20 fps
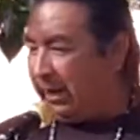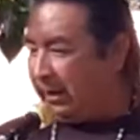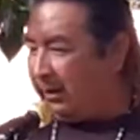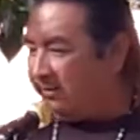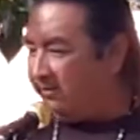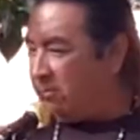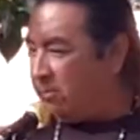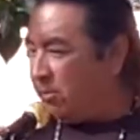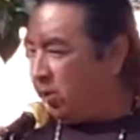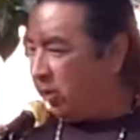
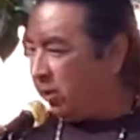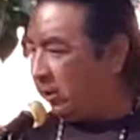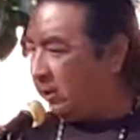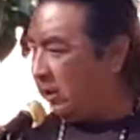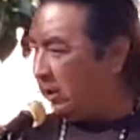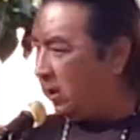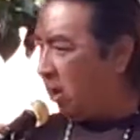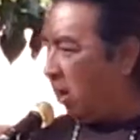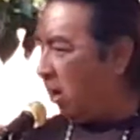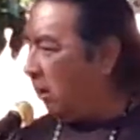Native
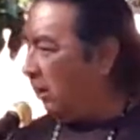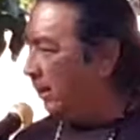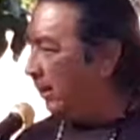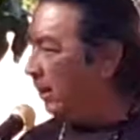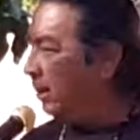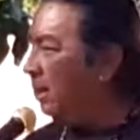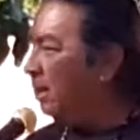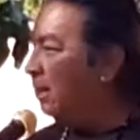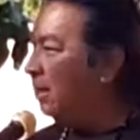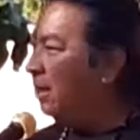America
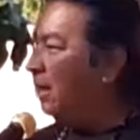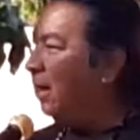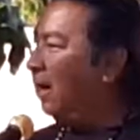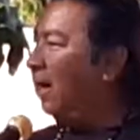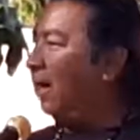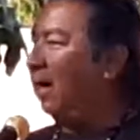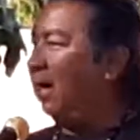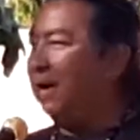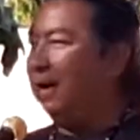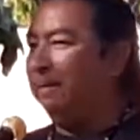Calling,
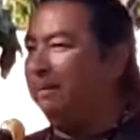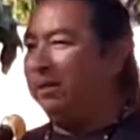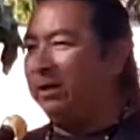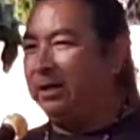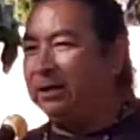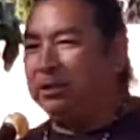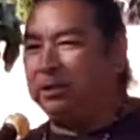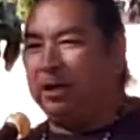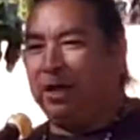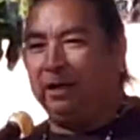but
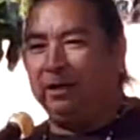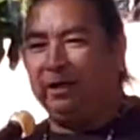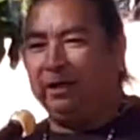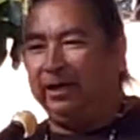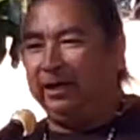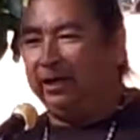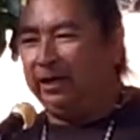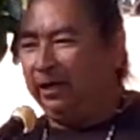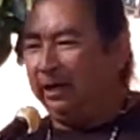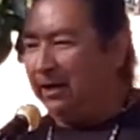it's on
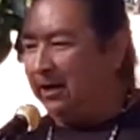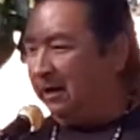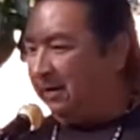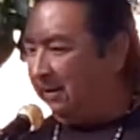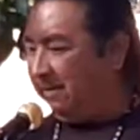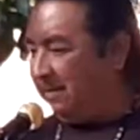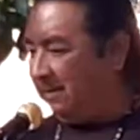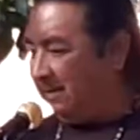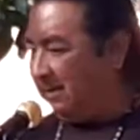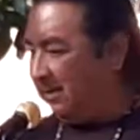
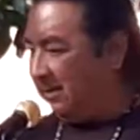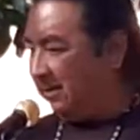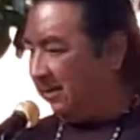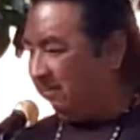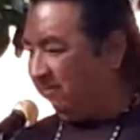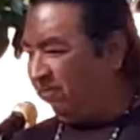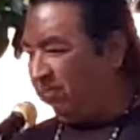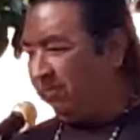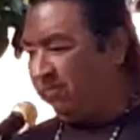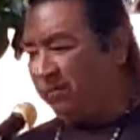
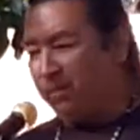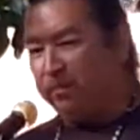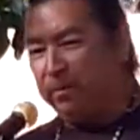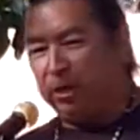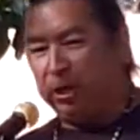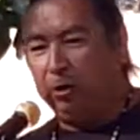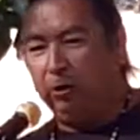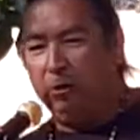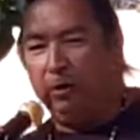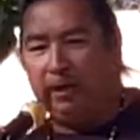the from
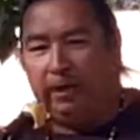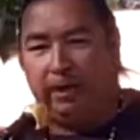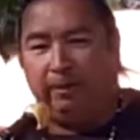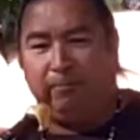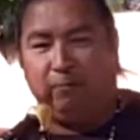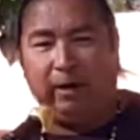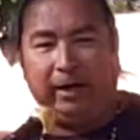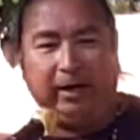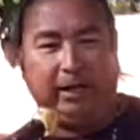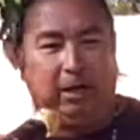the
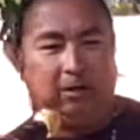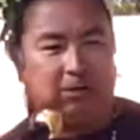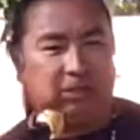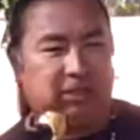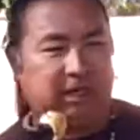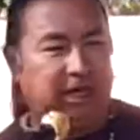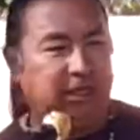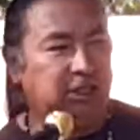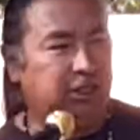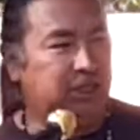UNM radio
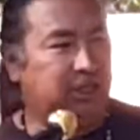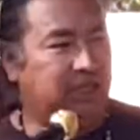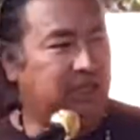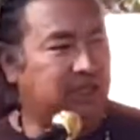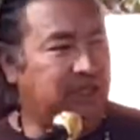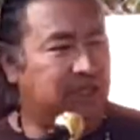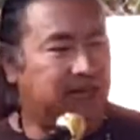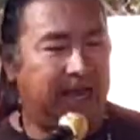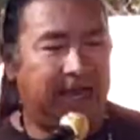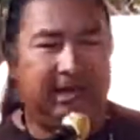station, and
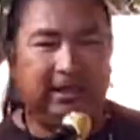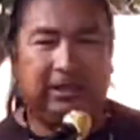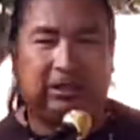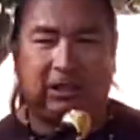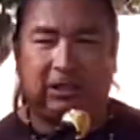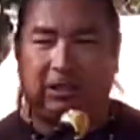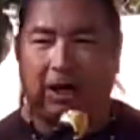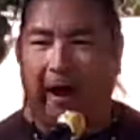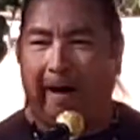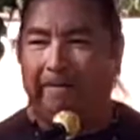today's
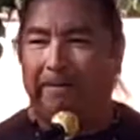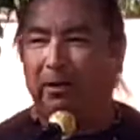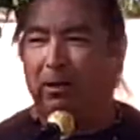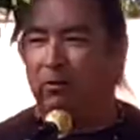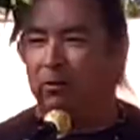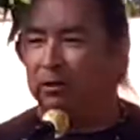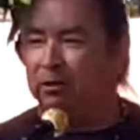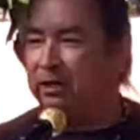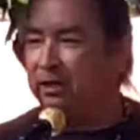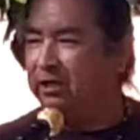topic
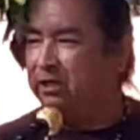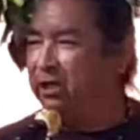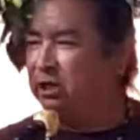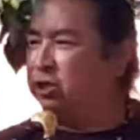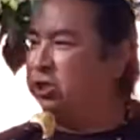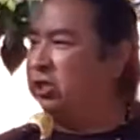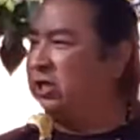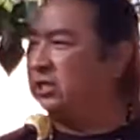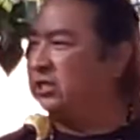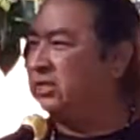was
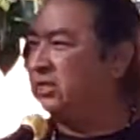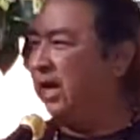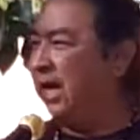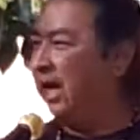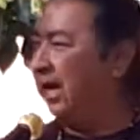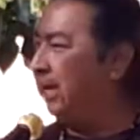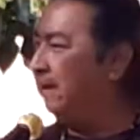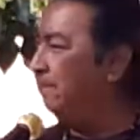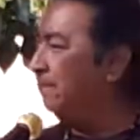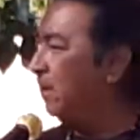Indigenous
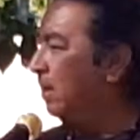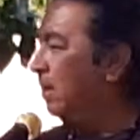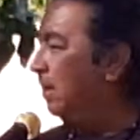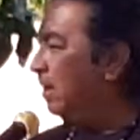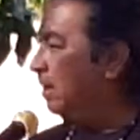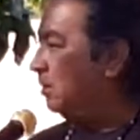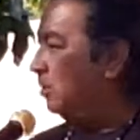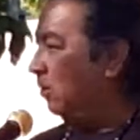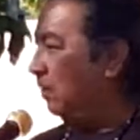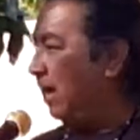Day.
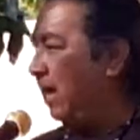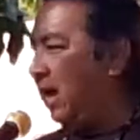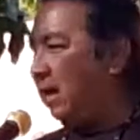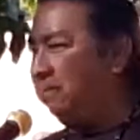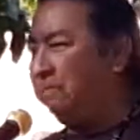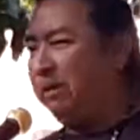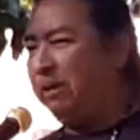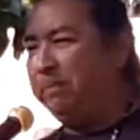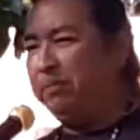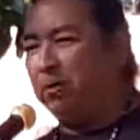So they
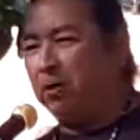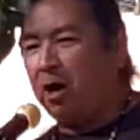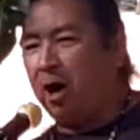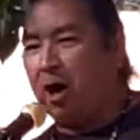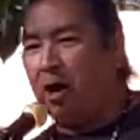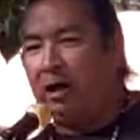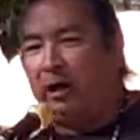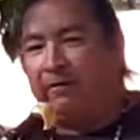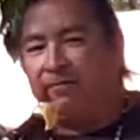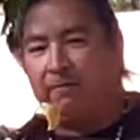had people
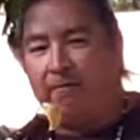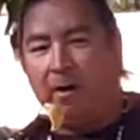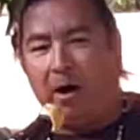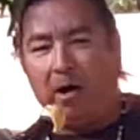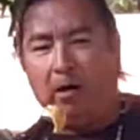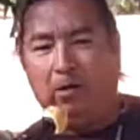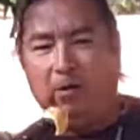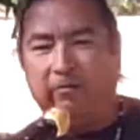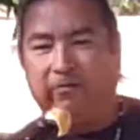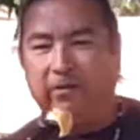calling from
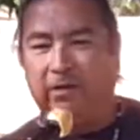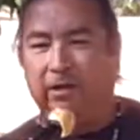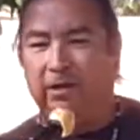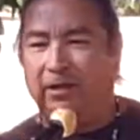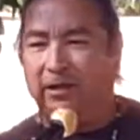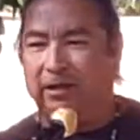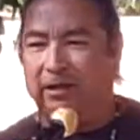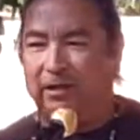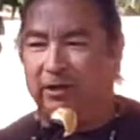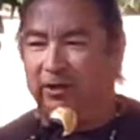all over
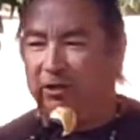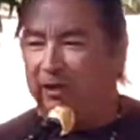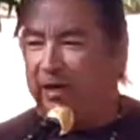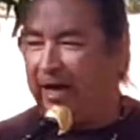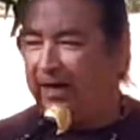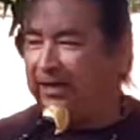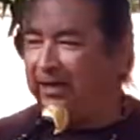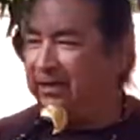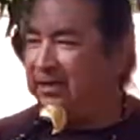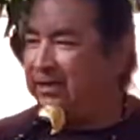the
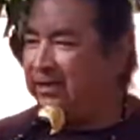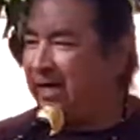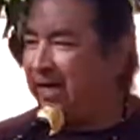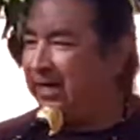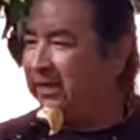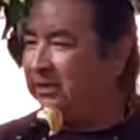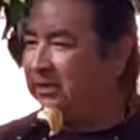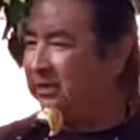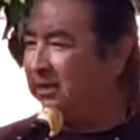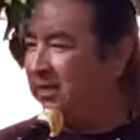United
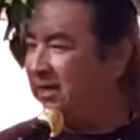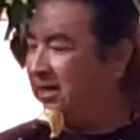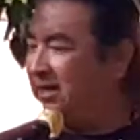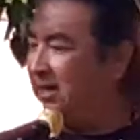States,